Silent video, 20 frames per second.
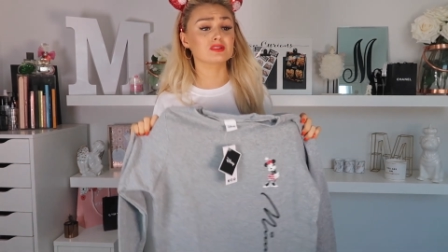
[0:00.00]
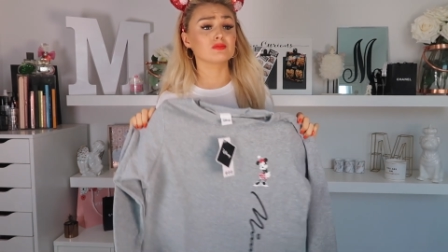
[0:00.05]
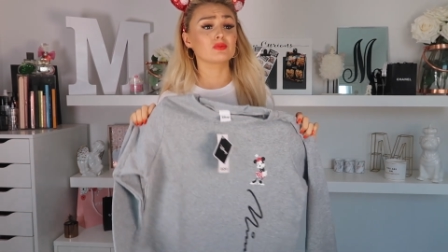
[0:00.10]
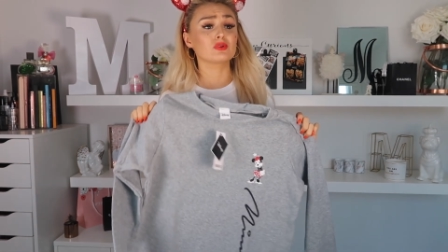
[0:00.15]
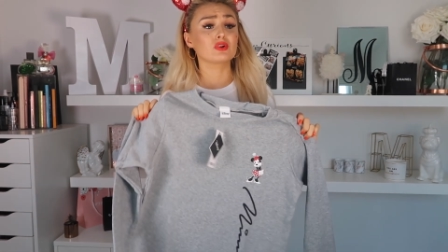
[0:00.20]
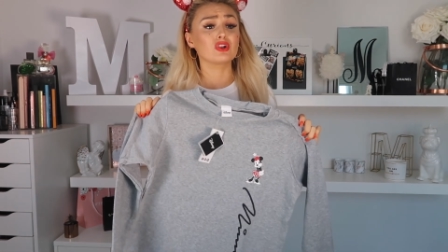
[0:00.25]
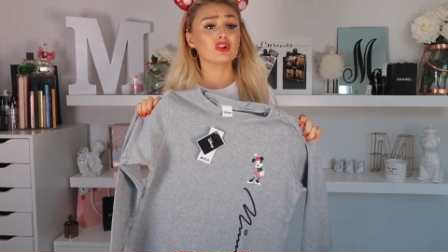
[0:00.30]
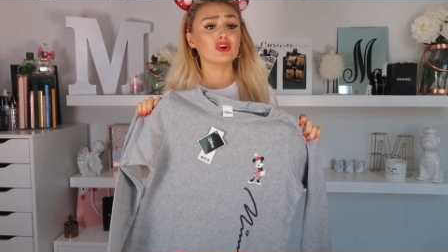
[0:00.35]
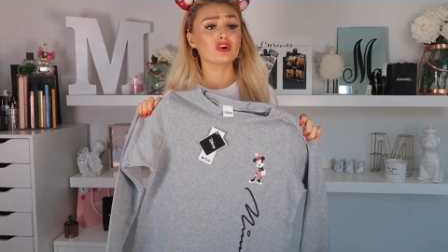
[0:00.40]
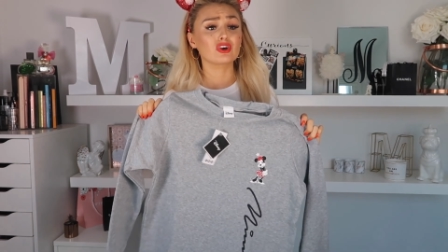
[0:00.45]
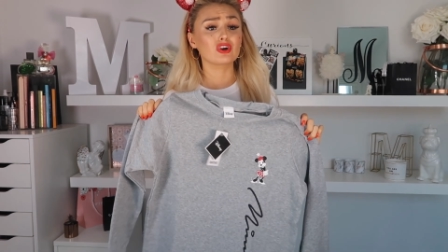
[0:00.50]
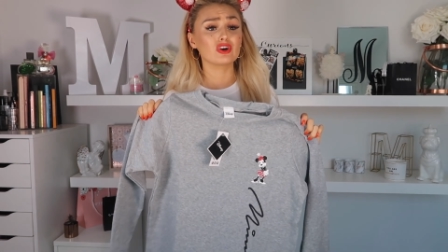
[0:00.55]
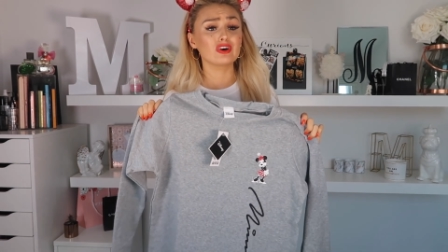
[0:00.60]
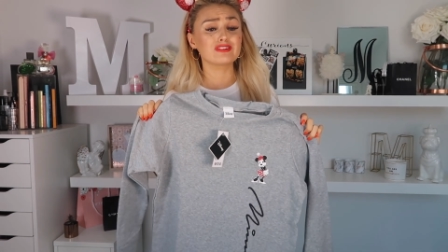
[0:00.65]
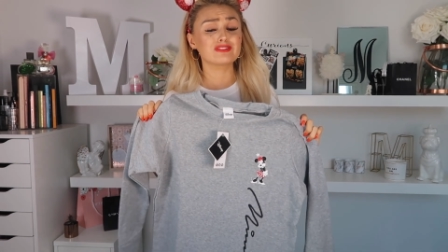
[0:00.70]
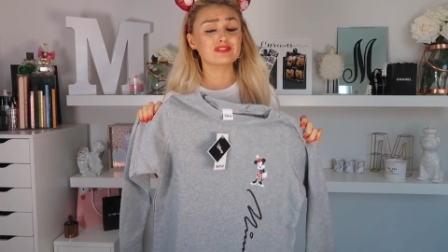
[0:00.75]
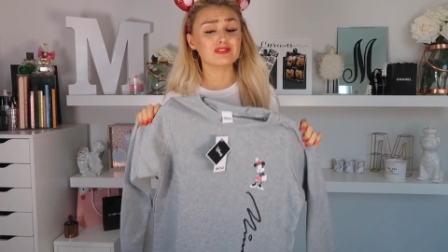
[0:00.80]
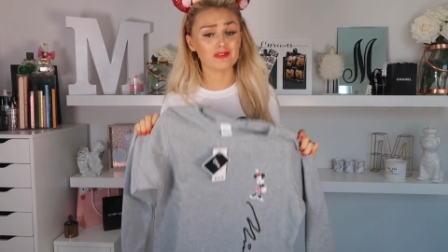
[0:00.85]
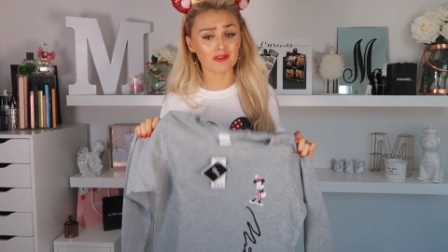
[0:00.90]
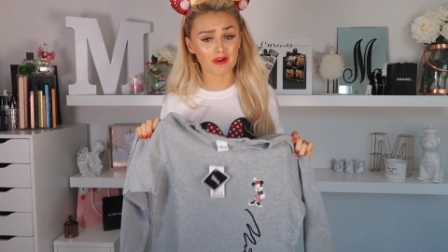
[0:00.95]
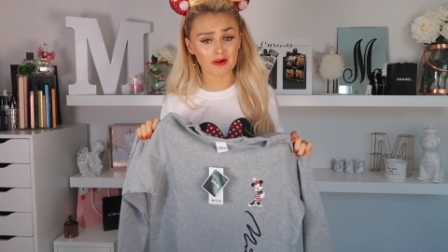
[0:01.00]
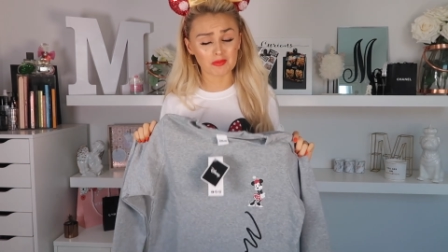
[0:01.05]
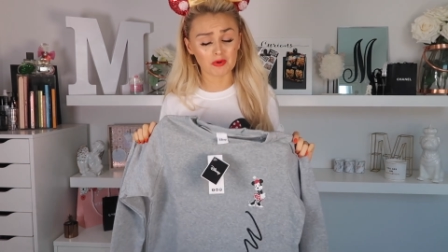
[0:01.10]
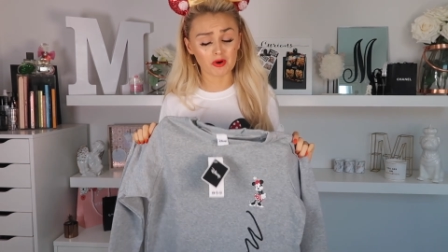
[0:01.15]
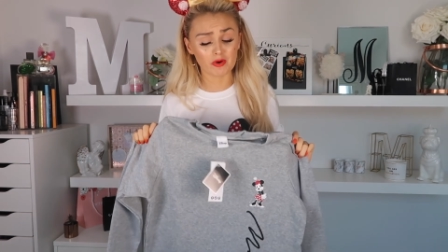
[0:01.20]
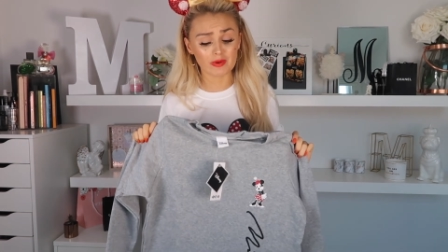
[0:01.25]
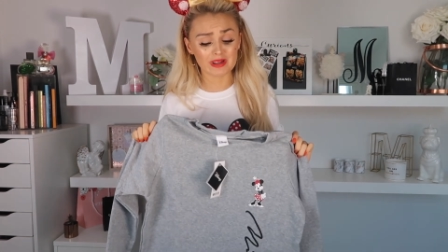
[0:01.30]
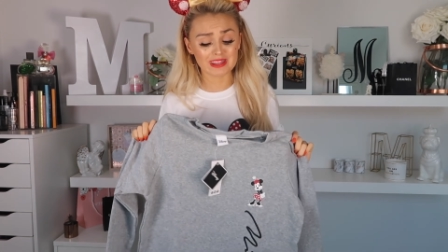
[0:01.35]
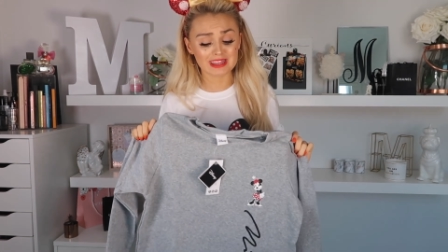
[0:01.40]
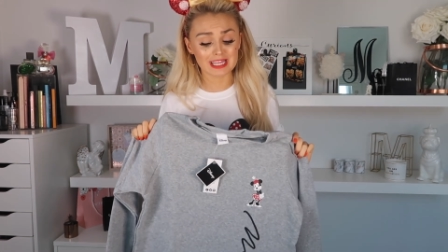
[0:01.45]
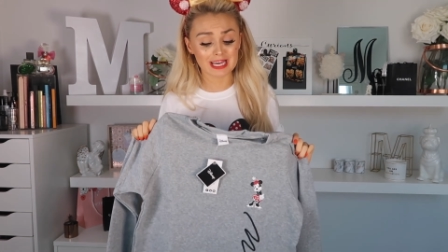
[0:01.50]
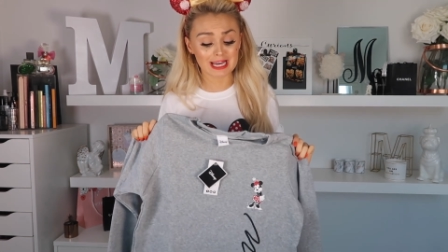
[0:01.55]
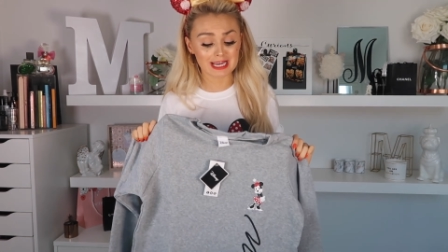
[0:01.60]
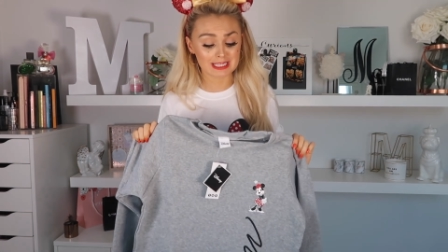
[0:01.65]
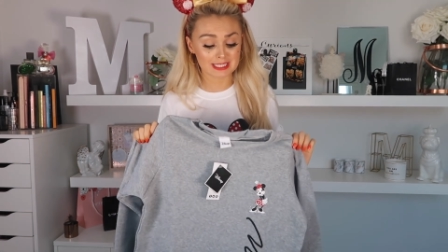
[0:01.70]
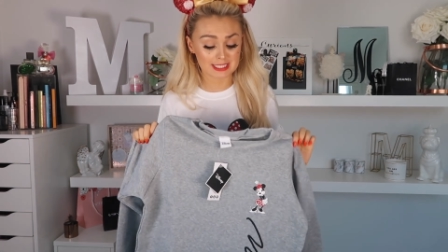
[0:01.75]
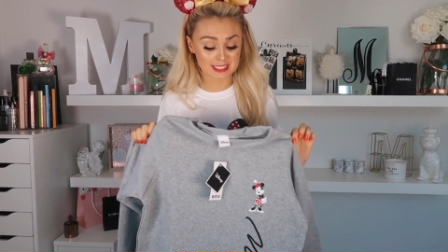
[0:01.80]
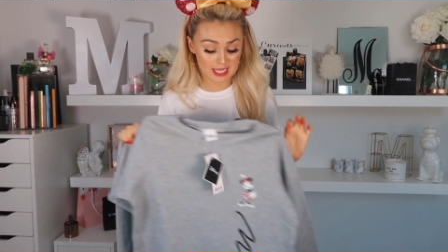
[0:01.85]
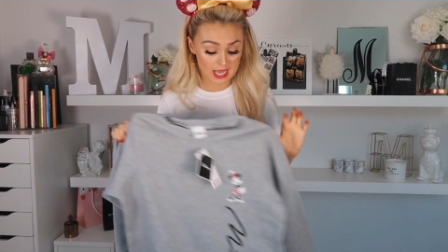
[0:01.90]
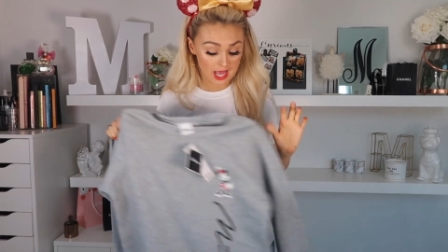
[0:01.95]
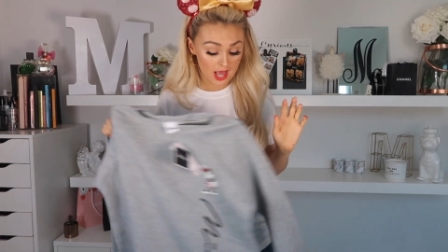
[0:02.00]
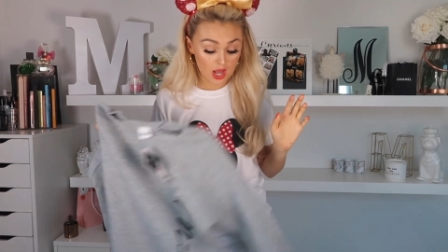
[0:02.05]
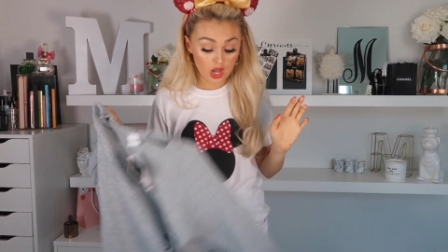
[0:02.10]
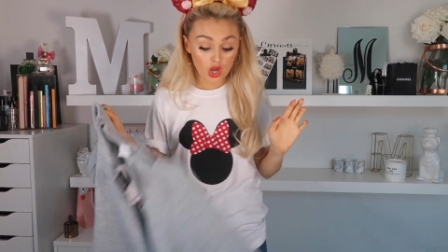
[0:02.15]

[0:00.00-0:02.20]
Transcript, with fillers: that would look adorable with this.